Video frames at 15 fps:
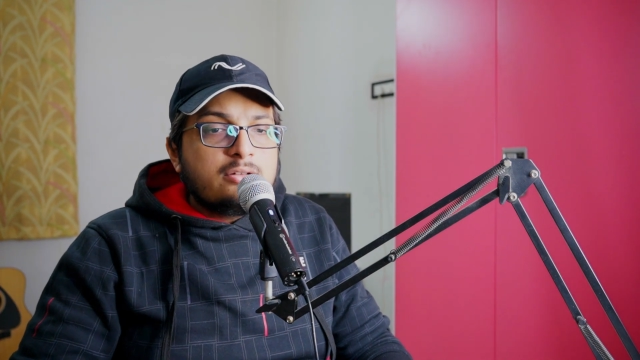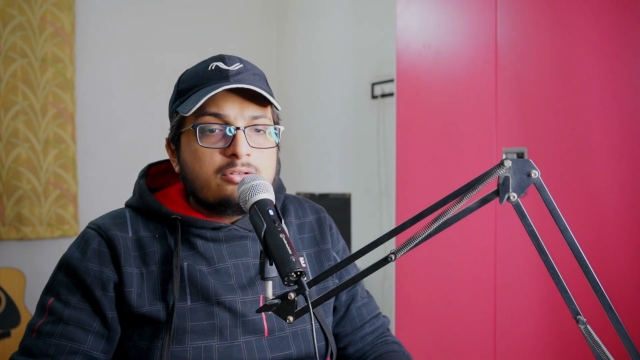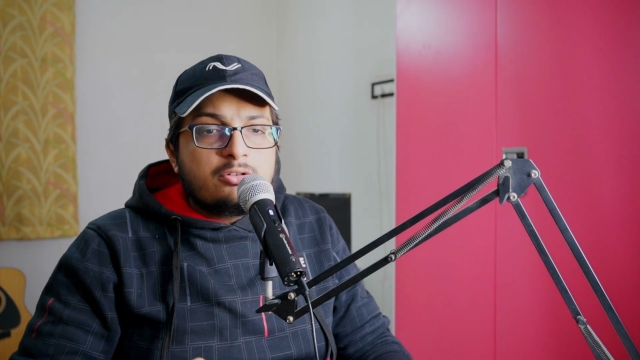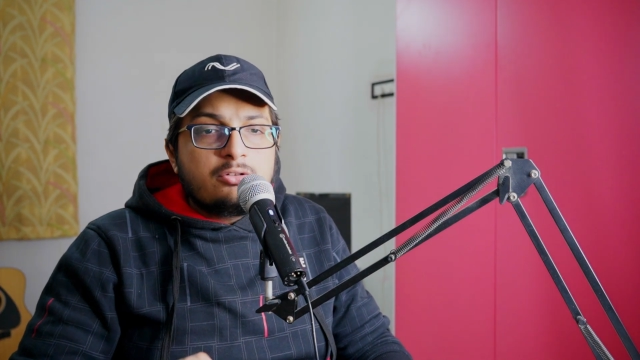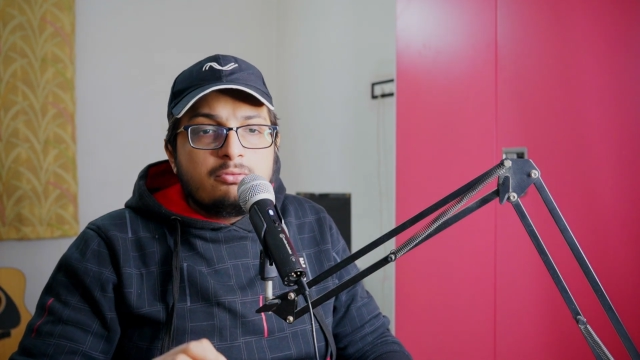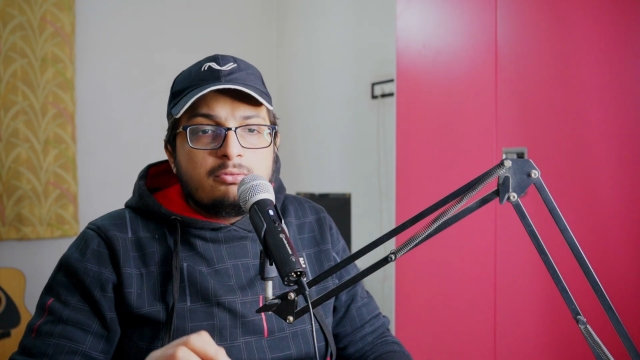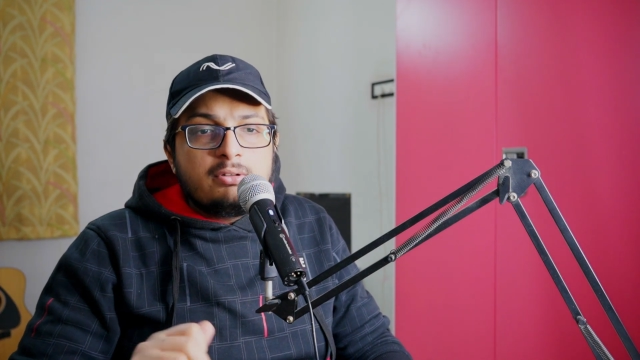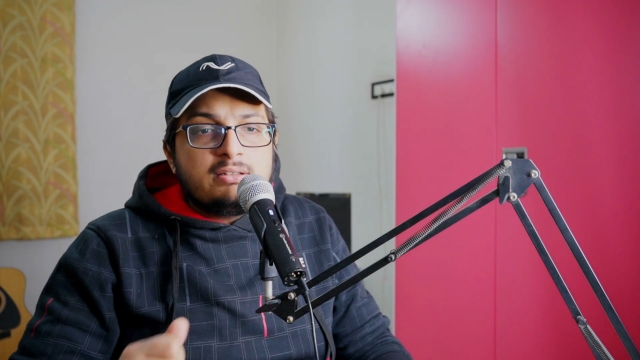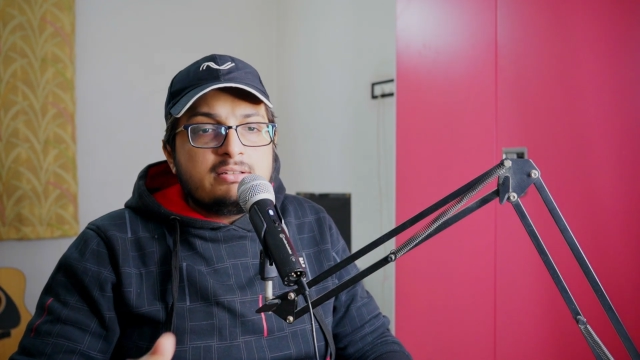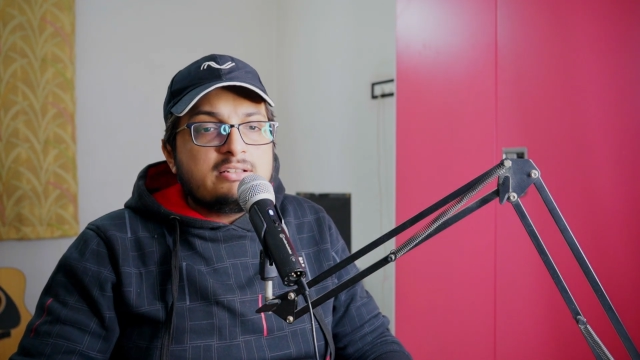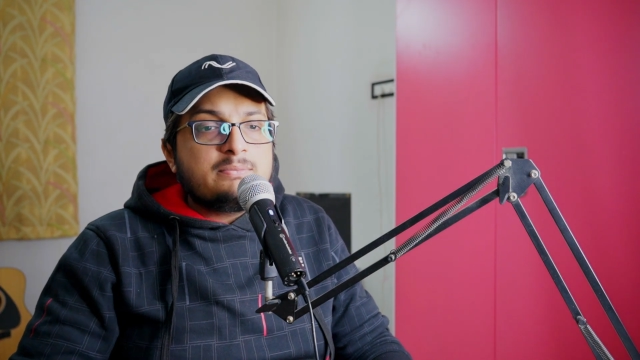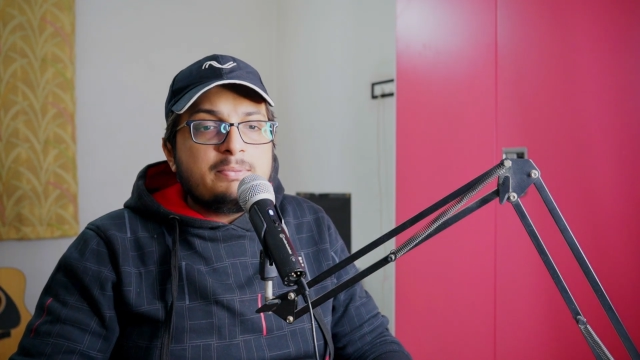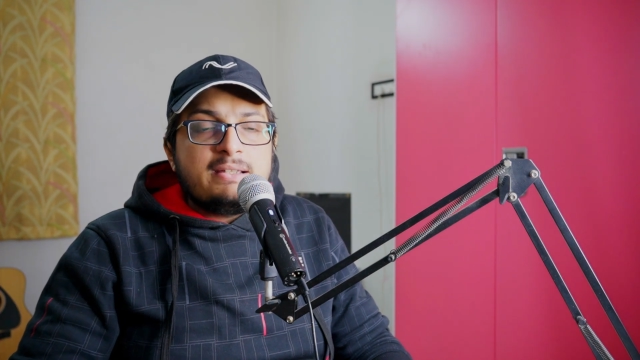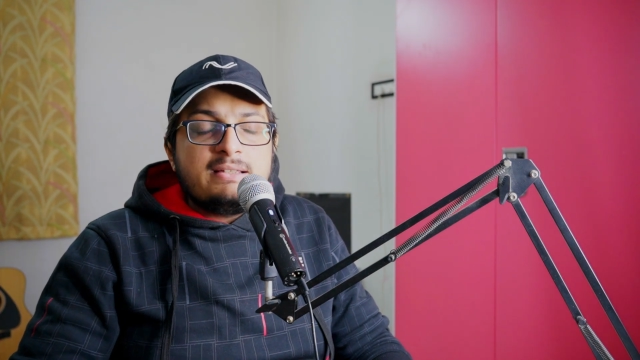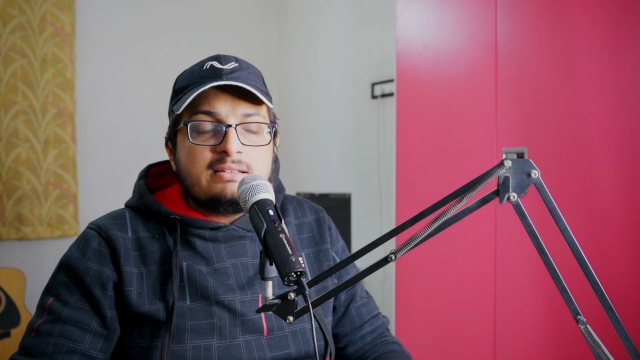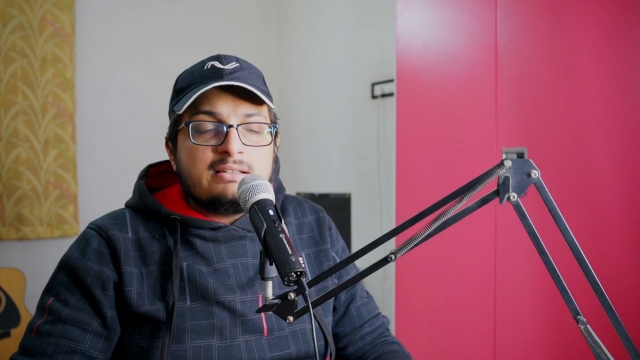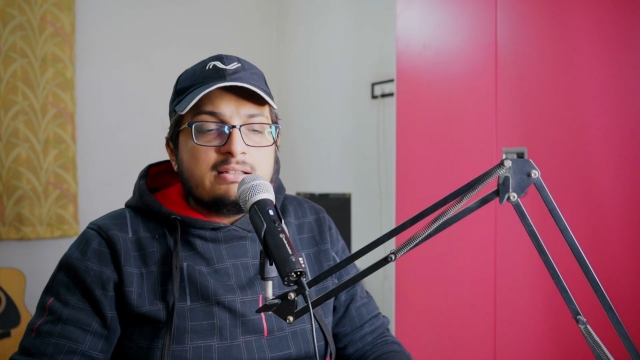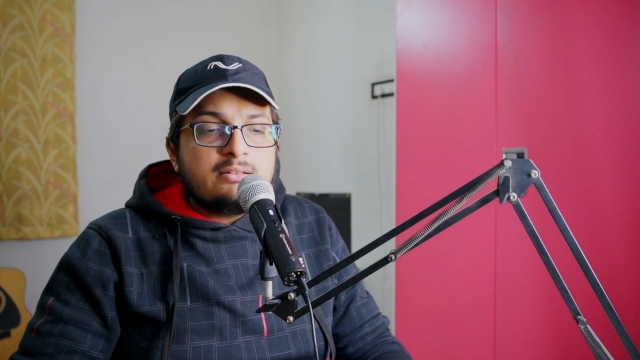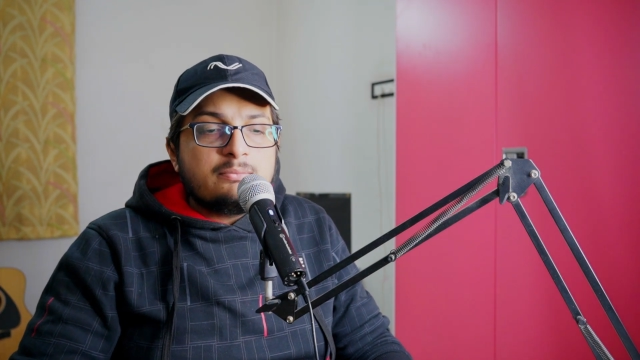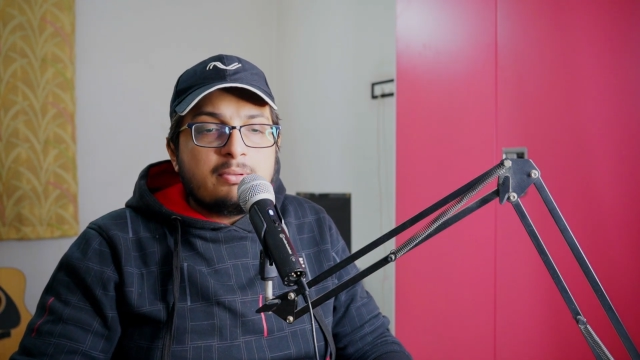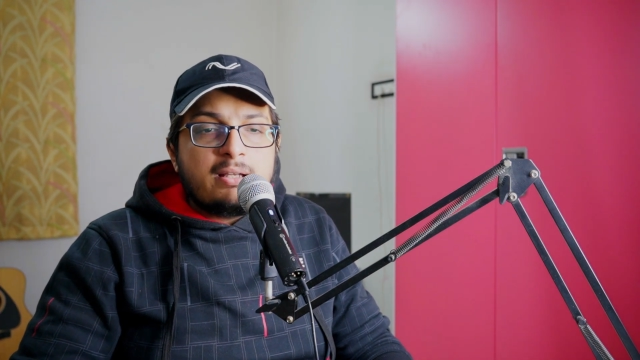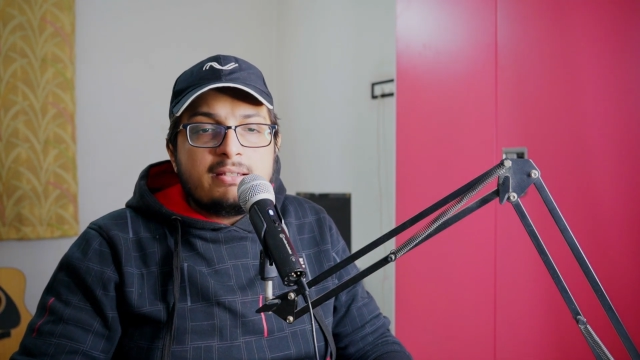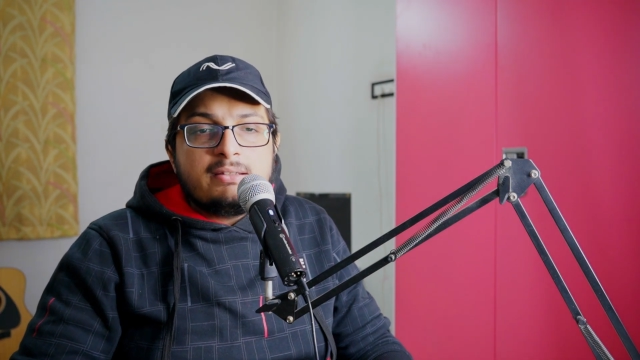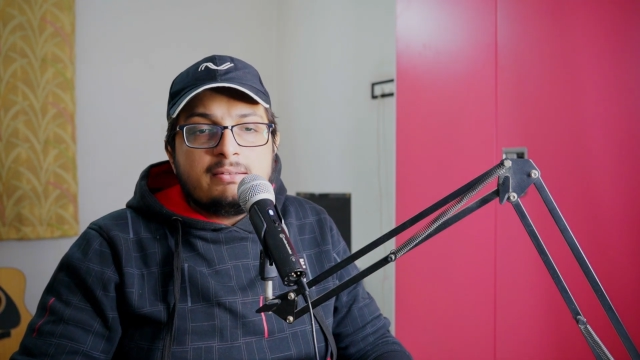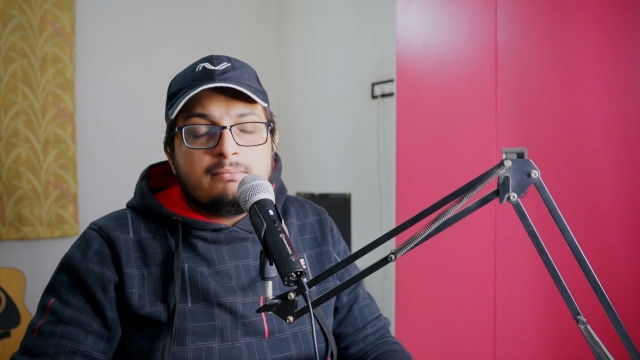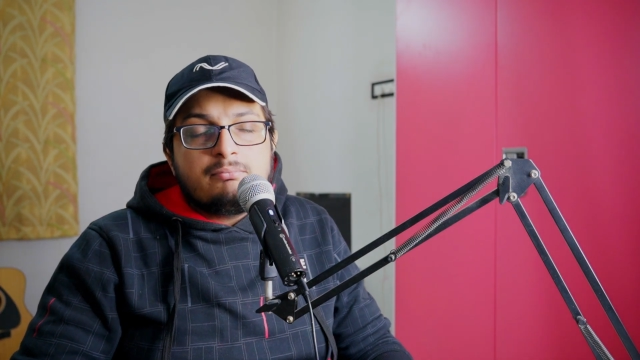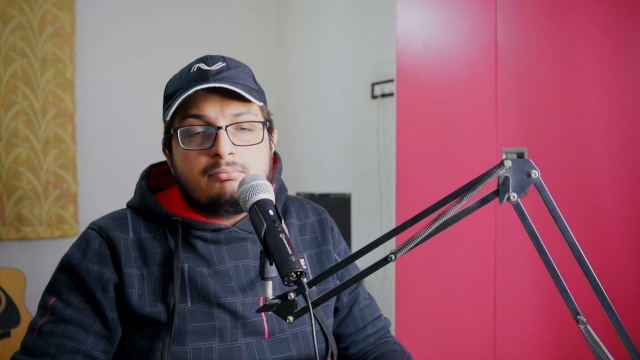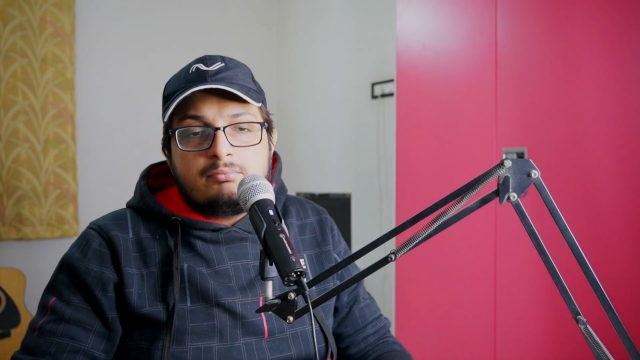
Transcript: through its paces by